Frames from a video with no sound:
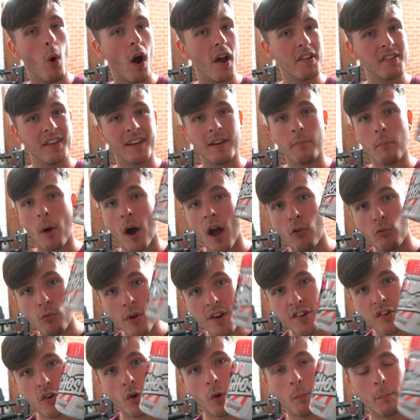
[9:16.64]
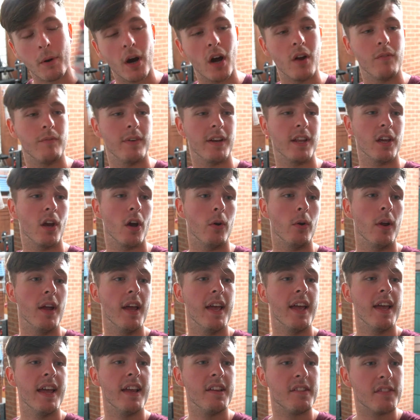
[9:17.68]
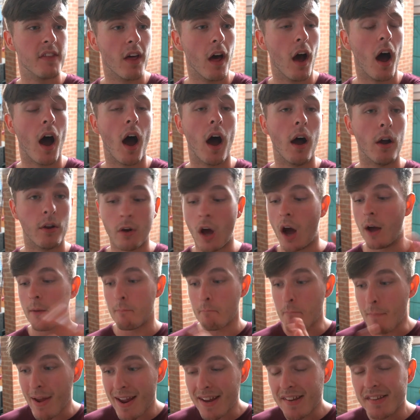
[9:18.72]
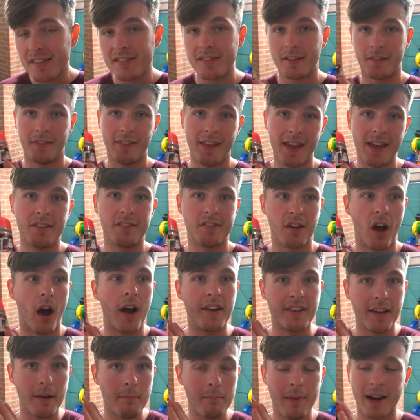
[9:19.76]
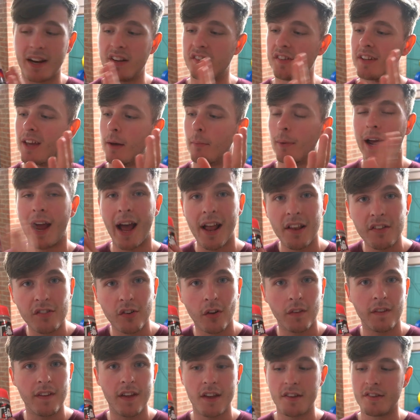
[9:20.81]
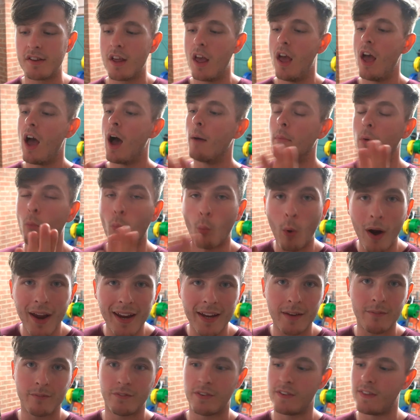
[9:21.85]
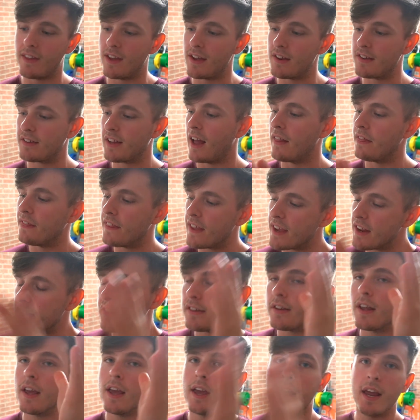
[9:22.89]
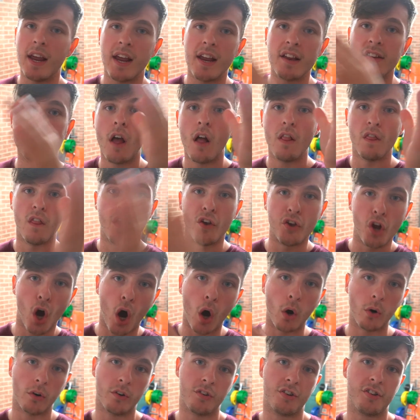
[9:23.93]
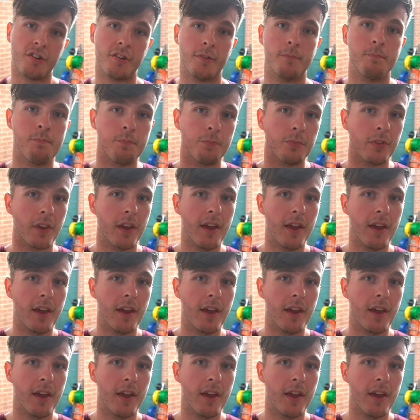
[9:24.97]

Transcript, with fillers: What I said in my original burn video is that I miss this. I didn't manage to get my hands on this. I've been waiting for this, and this is the dogs.